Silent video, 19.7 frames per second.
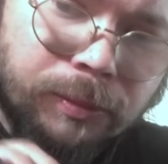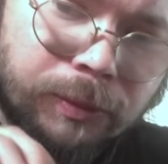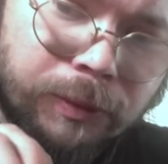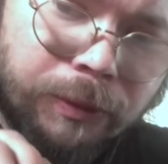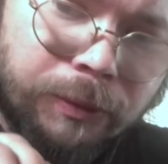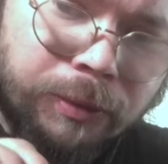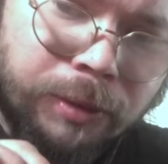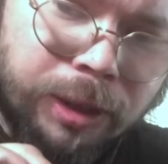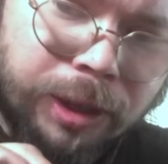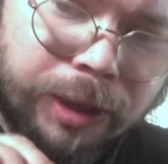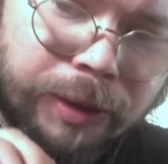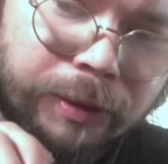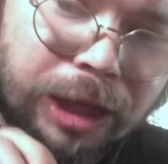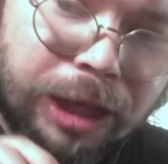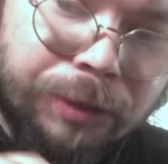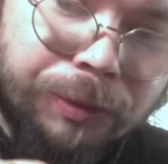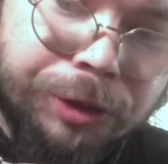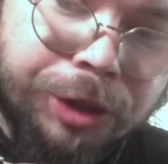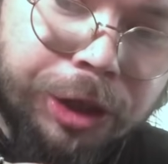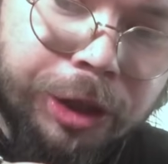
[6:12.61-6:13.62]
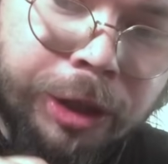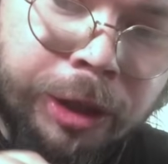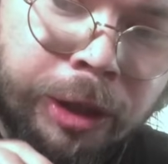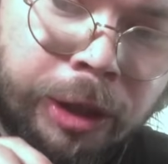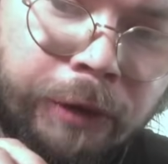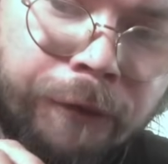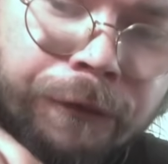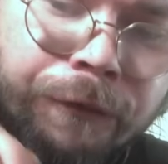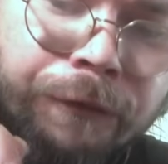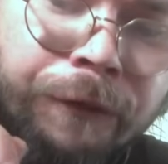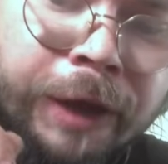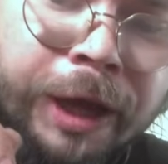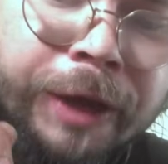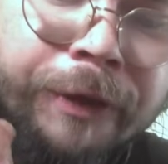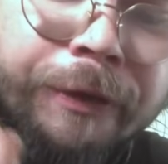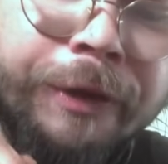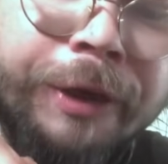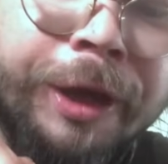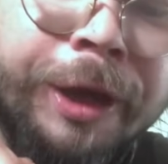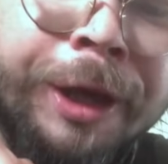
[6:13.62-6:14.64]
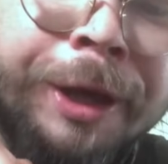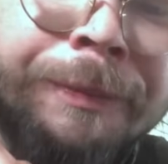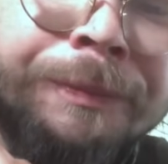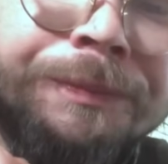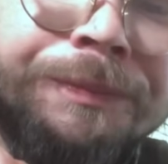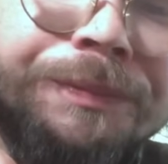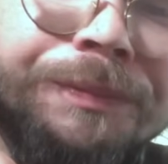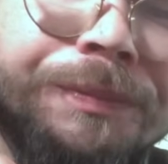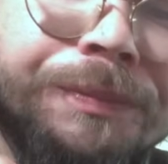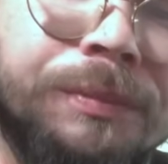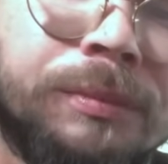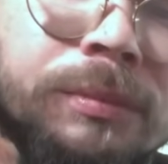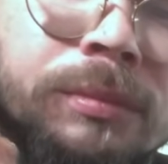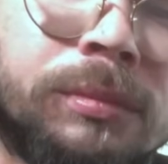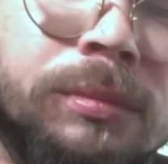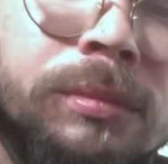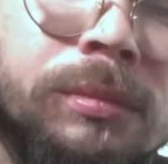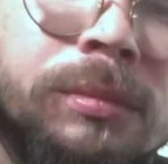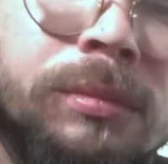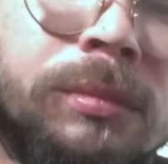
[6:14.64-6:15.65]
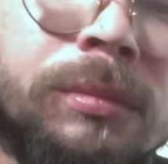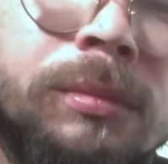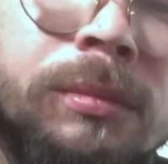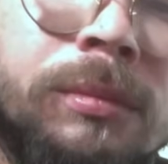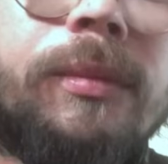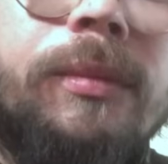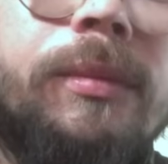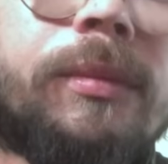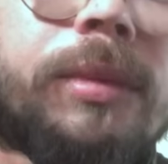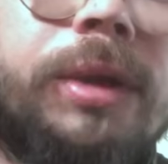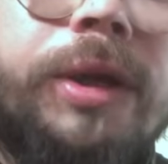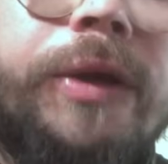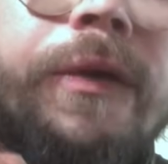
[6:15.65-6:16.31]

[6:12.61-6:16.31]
It's not exactly what you call fancy, but